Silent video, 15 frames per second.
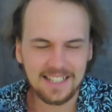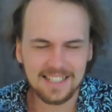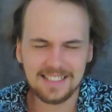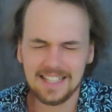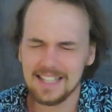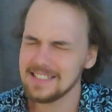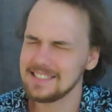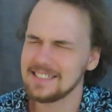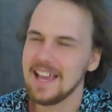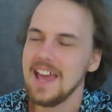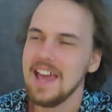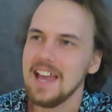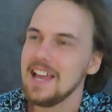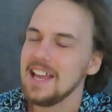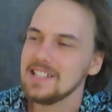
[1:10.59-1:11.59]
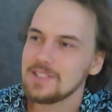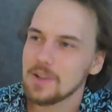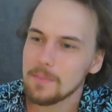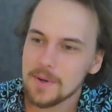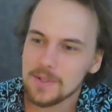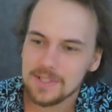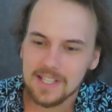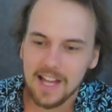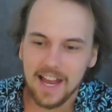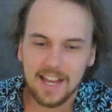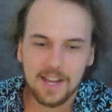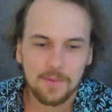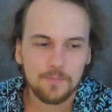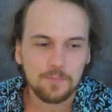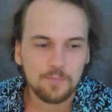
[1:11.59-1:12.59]
It's almost
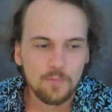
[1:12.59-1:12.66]
like